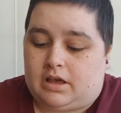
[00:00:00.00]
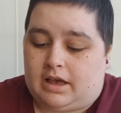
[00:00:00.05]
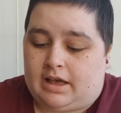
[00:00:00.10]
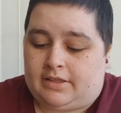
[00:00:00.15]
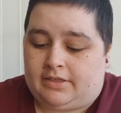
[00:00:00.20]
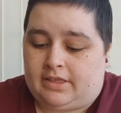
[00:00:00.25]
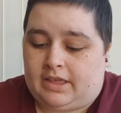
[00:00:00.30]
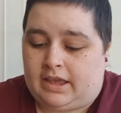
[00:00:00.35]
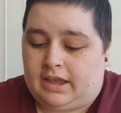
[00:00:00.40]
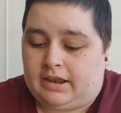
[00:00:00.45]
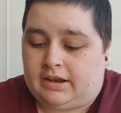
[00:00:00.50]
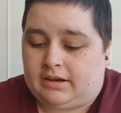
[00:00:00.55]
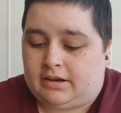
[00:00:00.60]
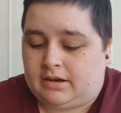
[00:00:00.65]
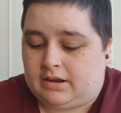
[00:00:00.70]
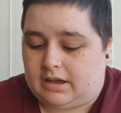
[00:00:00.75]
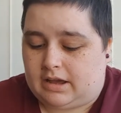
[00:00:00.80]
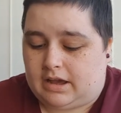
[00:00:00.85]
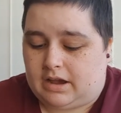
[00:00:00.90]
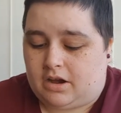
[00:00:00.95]
And
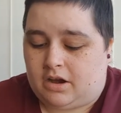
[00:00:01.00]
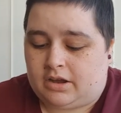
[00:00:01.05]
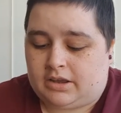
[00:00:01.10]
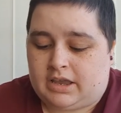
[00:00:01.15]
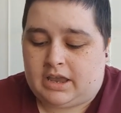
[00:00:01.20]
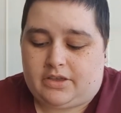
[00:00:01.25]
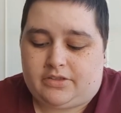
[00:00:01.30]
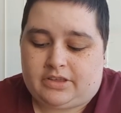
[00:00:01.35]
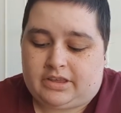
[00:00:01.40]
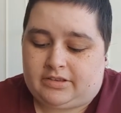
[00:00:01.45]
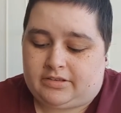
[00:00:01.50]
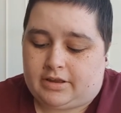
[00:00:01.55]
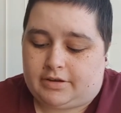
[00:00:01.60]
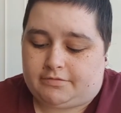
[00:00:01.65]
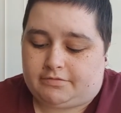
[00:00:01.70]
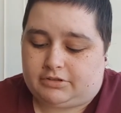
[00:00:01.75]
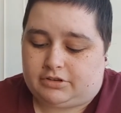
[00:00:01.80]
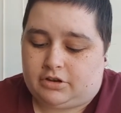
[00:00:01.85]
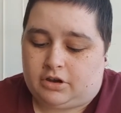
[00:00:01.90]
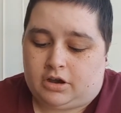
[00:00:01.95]
then I get these
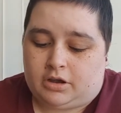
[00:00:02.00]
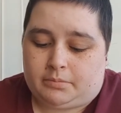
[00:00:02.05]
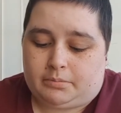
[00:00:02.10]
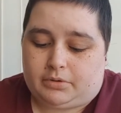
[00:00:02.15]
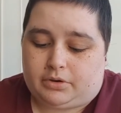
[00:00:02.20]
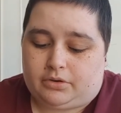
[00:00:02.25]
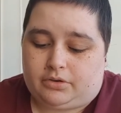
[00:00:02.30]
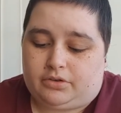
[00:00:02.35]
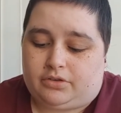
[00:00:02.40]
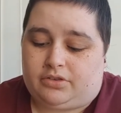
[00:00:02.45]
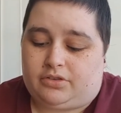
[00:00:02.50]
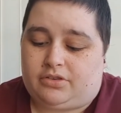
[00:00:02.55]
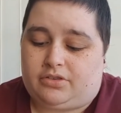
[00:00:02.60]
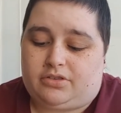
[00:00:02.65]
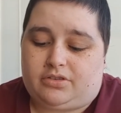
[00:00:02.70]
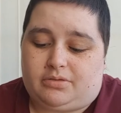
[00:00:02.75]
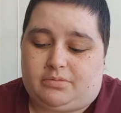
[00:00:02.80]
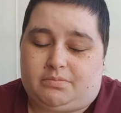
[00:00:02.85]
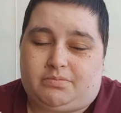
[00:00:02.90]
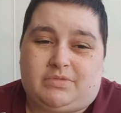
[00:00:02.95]
every time
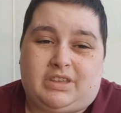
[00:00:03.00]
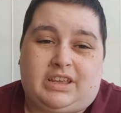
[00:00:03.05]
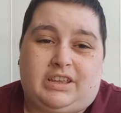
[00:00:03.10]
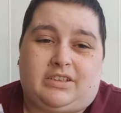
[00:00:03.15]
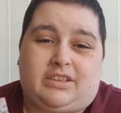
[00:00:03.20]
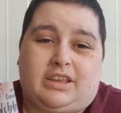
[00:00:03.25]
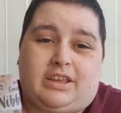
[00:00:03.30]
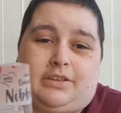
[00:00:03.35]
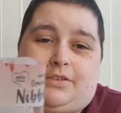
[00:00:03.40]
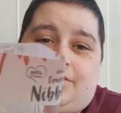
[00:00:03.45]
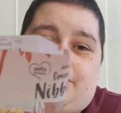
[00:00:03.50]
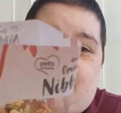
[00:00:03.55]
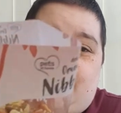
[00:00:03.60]
because these are his